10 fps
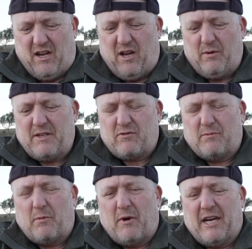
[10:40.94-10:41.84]
I always have
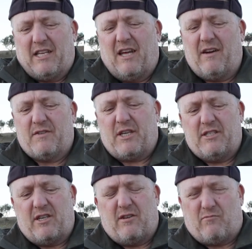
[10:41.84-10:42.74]
trouble buying gloves
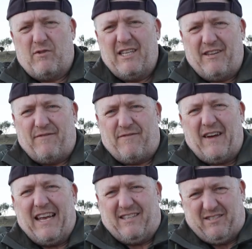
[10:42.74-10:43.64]
because I've got really
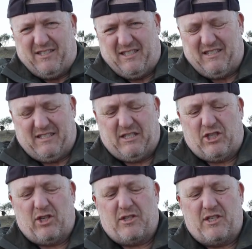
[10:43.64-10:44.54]
fat
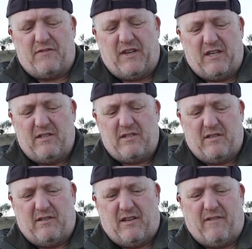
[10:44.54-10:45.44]
sausage
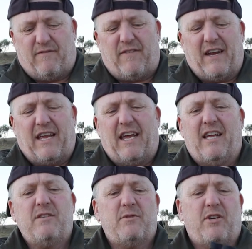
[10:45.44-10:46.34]
fingers and fat
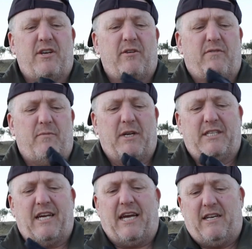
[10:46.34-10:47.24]
hands, which I inherited from my
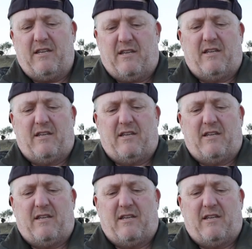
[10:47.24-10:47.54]
dad,